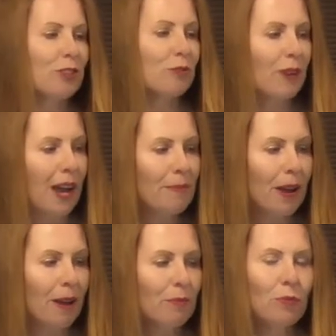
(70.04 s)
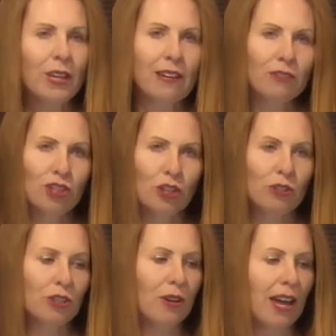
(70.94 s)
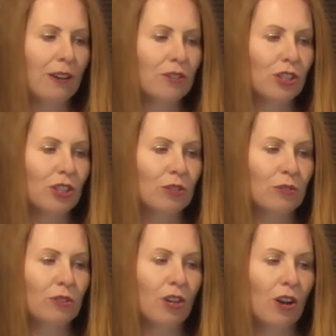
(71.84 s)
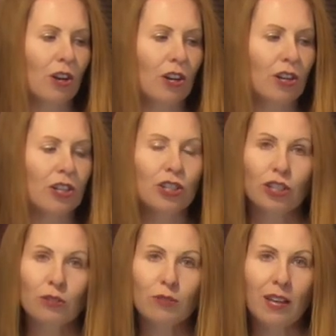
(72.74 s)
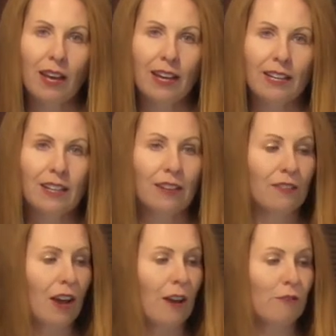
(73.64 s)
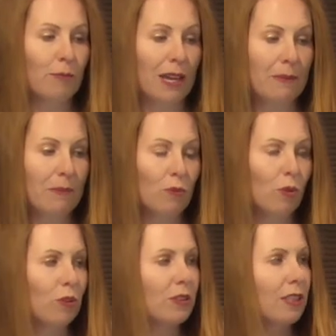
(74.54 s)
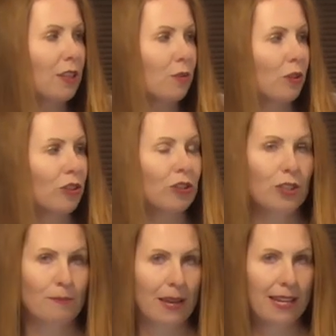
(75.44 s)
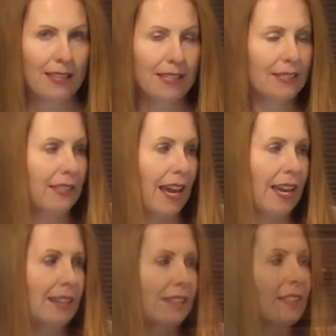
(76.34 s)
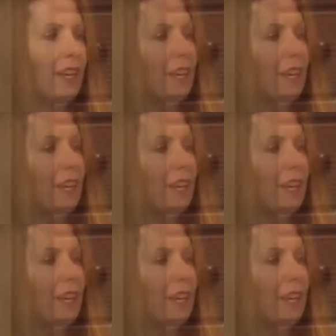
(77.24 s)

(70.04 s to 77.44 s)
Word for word: to wrap up, we have shown you how to use our new line of baby molds in order to make these cakes.